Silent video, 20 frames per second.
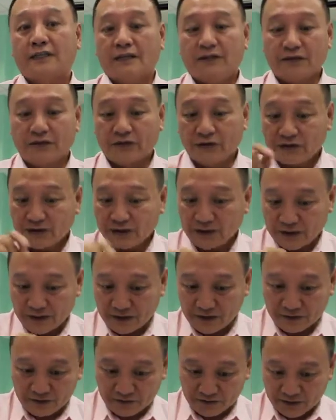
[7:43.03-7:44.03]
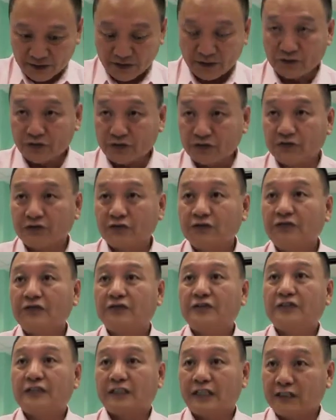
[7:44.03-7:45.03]
he will see what you do,
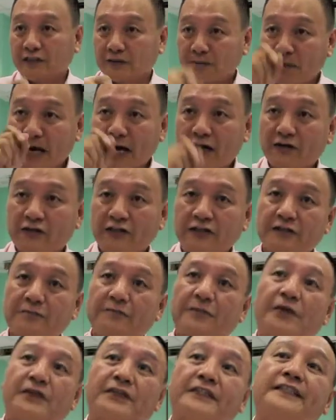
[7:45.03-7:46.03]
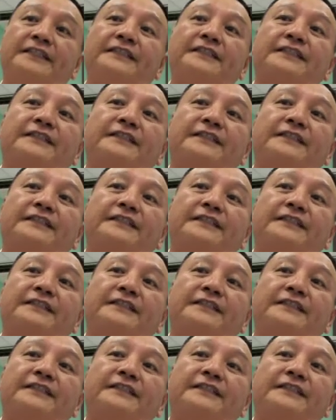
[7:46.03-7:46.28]
then you mark on the spot.